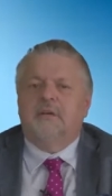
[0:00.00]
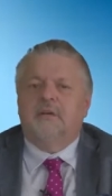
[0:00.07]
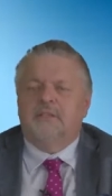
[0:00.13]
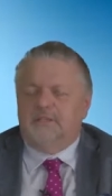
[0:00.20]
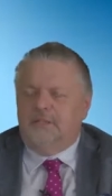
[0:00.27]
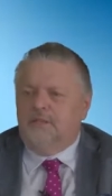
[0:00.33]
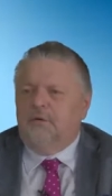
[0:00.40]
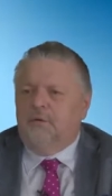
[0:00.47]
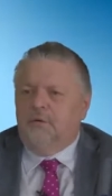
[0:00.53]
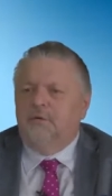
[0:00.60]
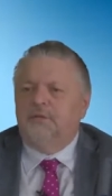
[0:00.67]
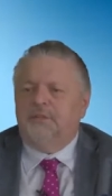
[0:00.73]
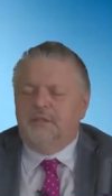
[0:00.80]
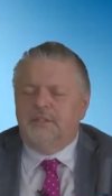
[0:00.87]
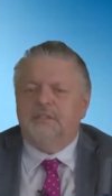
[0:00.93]
Is it
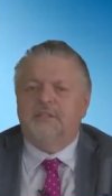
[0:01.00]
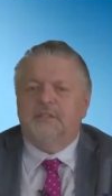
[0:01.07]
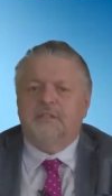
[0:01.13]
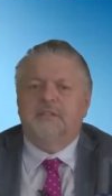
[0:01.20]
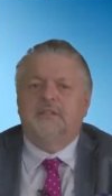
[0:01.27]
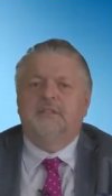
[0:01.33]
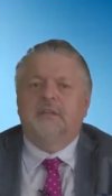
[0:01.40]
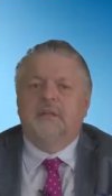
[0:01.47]
old? Yes, yes, yes.